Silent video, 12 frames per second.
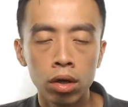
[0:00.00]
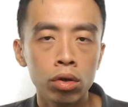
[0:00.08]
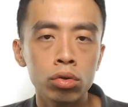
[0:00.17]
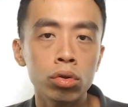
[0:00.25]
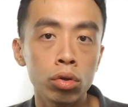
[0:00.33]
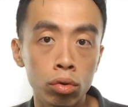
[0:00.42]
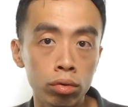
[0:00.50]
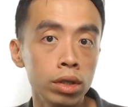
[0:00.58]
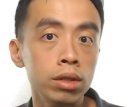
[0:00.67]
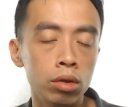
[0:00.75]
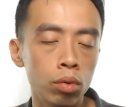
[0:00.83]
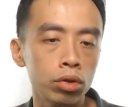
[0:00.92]
So you notice
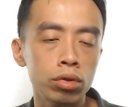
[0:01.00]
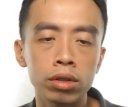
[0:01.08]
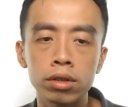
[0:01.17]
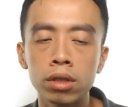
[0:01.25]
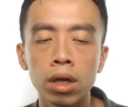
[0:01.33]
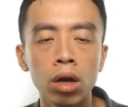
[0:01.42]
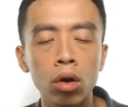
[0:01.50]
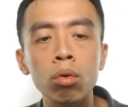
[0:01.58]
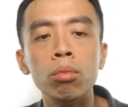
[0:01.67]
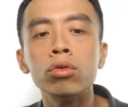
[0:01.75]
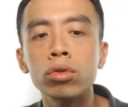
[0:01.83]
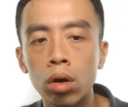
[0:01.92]
in questions,
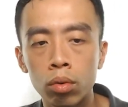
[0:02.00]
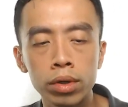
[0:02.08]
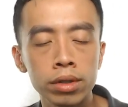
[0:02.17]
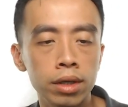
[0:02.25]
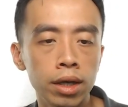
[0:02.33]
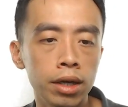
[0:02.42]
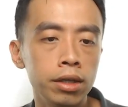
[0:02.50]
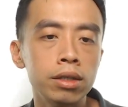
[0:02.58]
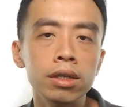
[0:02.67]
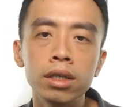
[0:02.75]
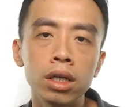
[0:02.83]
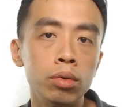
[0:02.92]
almost always the case,
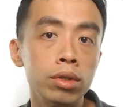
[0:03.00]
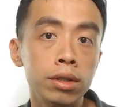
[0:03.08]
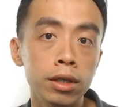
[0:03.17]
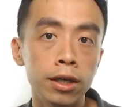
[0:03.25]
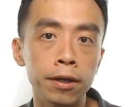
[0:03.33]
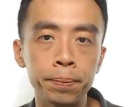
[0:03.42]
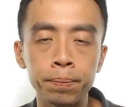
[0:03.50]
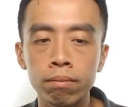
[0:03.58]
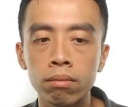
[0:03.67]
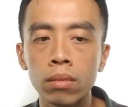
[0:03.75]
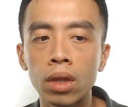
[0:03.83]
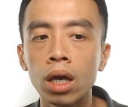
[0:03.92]
they will say that
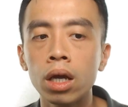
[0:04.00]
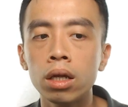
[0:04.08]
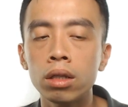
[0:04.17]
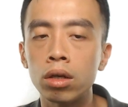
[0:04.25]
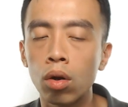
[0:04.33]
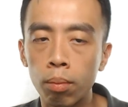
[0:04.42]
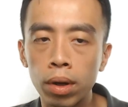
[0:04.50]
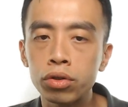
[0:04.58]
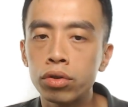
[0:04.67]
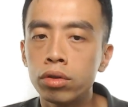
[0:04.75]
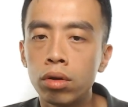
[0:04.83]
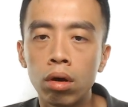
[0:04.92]
the
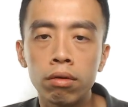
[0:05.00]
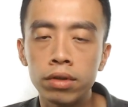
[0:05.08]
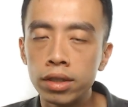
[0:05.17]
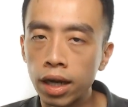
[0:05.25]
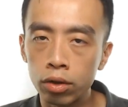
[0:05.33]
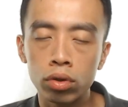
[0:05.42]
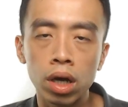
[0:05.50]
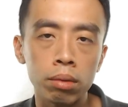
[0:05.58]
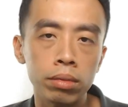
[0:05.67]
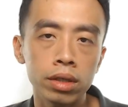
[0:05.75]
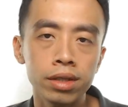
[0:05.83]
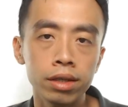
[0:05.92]
combustion of this
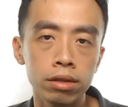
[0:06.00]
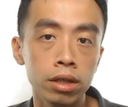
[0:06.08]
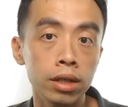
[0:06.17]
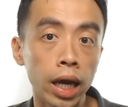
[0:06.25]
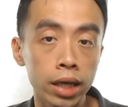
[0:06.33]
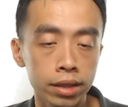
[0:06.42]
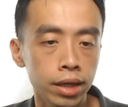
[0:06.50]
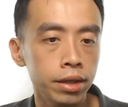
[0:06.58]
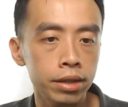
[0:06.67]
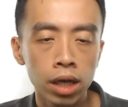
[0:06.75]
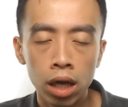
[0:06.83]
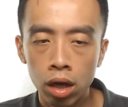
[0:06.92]
hydrocarbon is in
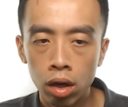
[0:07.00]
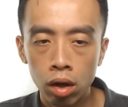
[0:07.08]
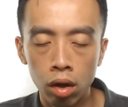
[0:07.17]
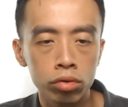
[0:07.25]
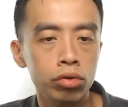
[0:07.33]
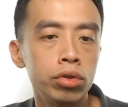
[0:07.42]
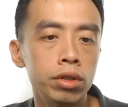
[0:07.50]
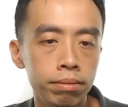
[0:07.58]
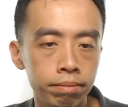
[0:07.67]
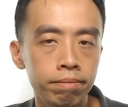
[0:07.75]
excess oxygen.